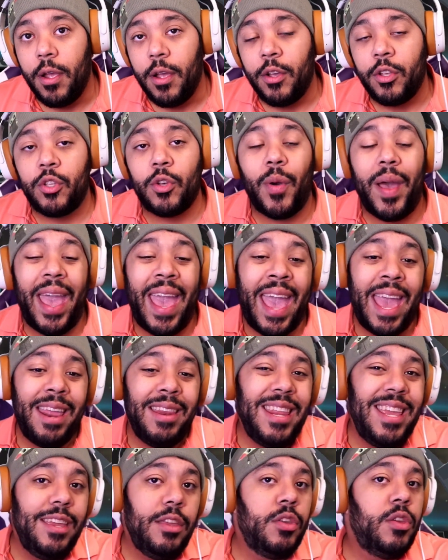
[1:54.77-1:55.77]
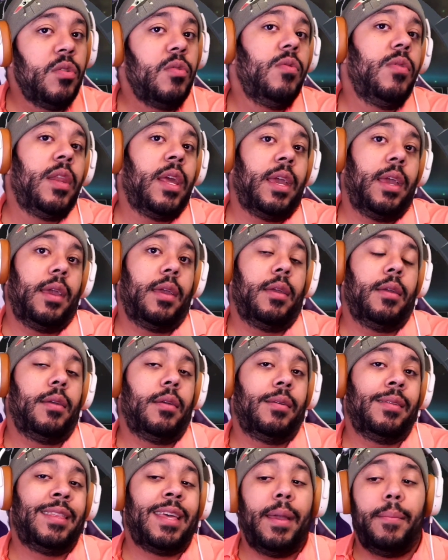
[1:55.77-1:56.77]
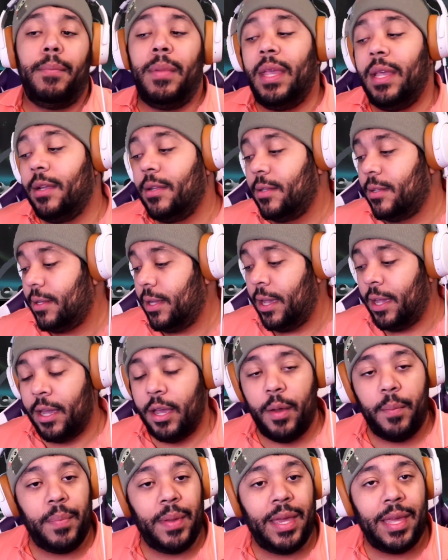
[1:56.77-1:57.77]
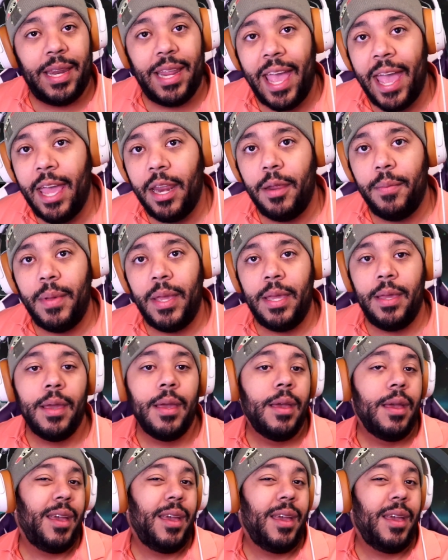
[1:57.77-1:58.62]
So any unit, that means it could be an enemy,